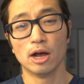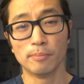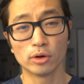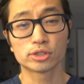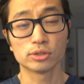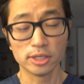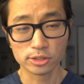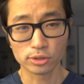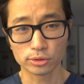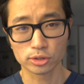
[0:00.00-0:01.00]
emotional
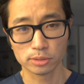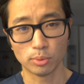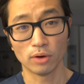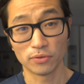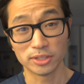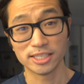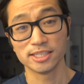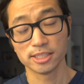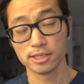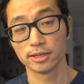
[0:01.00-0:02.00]
and social support for
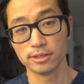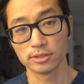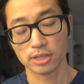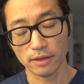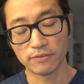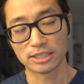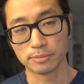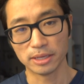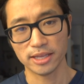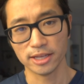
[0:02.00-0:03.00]
teens and young adults
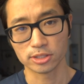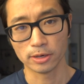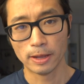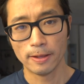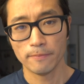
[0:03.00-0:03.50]
affected by cancer.